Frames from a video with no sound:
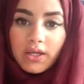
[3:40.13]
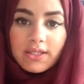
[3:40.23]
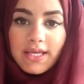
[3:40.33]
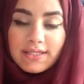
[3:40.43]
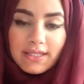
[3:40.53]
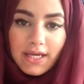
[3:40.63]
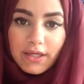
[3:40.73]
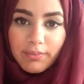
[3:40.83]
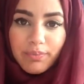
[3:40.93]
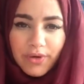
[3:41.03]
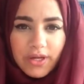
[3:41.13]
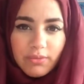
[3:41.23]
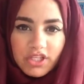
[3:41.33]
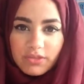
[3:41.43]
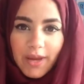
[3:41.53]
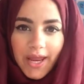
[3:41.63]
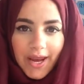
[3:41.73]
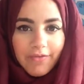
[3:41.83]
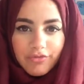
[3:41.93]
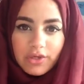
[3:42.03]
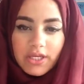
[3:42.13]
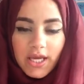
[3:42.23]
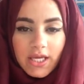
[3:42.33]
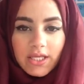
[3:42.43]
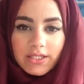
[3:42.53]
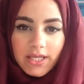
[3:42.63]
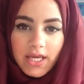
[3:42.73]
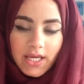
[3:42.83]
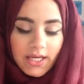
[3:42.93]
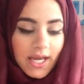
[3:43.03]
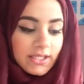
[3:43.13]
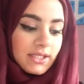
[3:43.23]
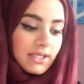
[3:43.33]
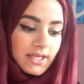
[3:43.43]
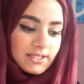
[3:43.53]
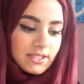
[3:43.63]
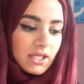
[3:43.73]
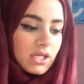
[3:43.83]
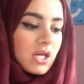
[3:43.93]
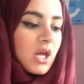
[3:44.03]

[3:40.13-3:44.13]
That's like pretty much my everyday day and night cleansing.